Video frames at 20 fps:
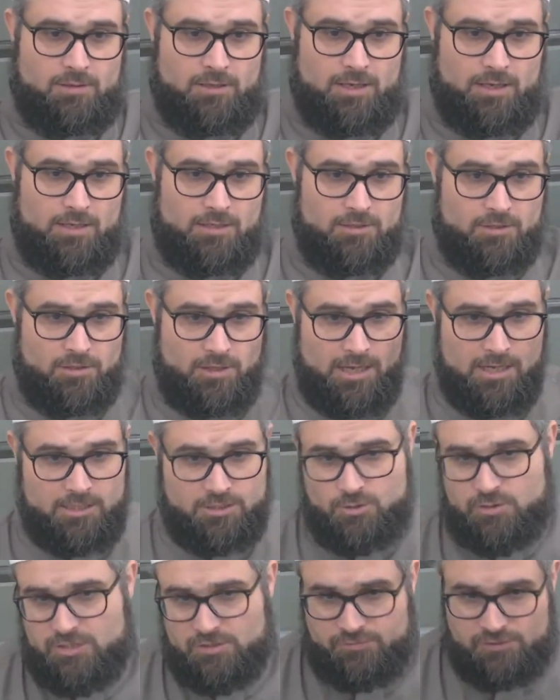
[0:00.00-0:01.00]
you're held to
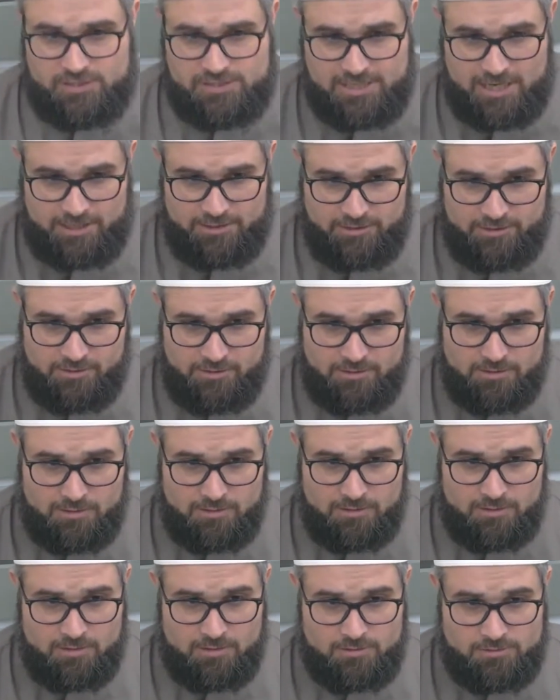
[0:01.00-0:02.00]
a different standard.
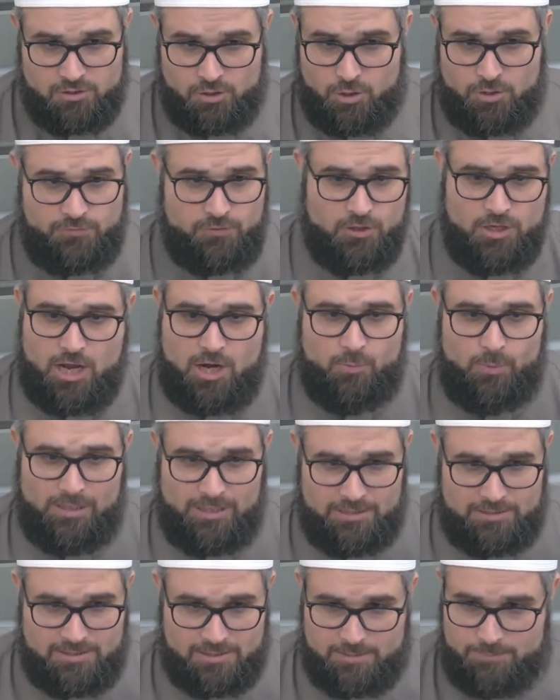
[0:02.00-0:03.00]
So if you're not
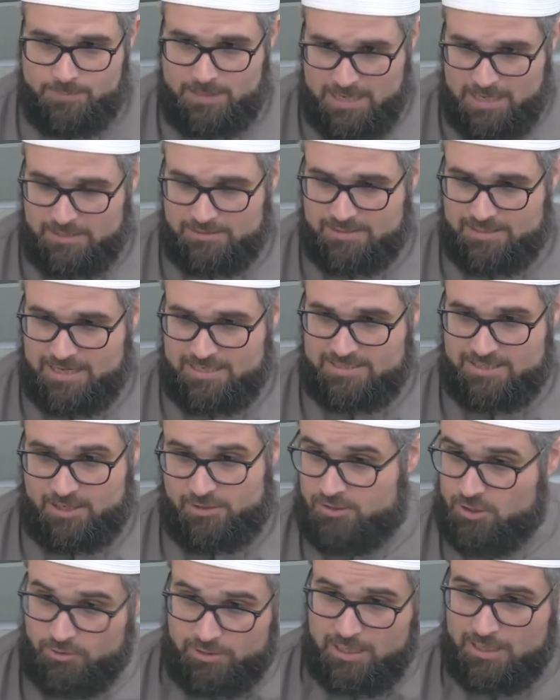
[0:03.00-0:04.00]
willing to be held to that standard,
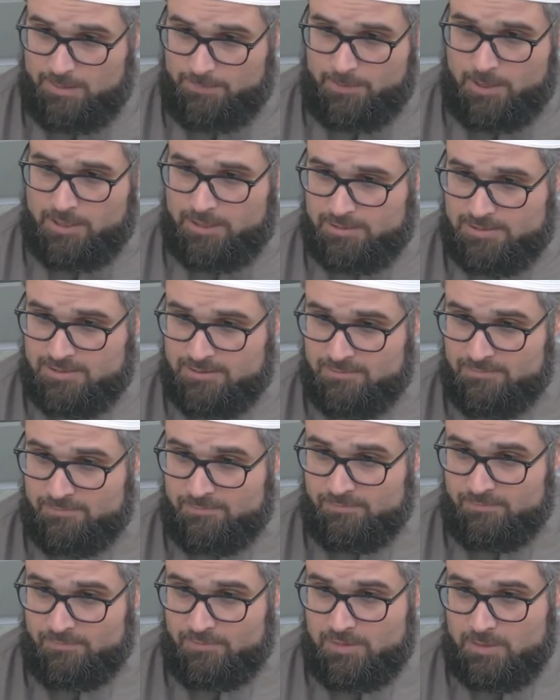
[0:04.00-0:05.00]
don't get up on it.
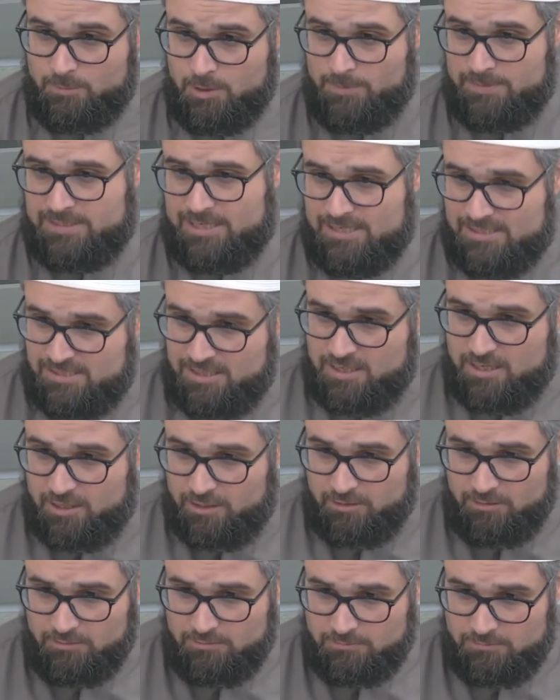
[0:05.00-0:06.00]
The moment I sit
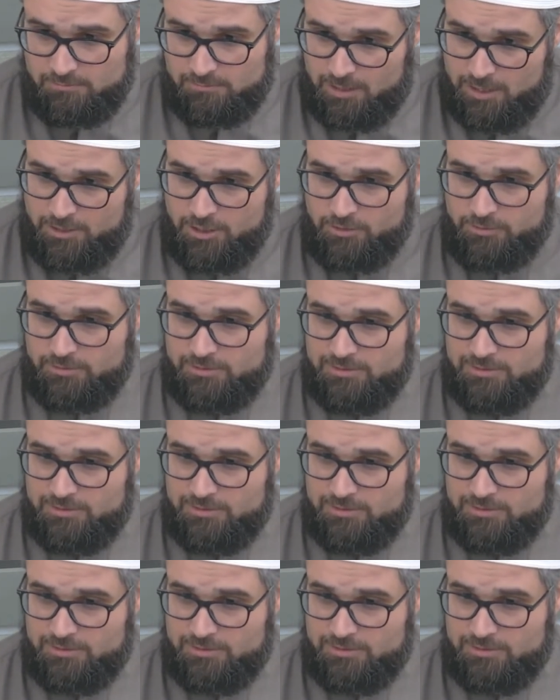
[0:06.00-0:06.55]
here, I know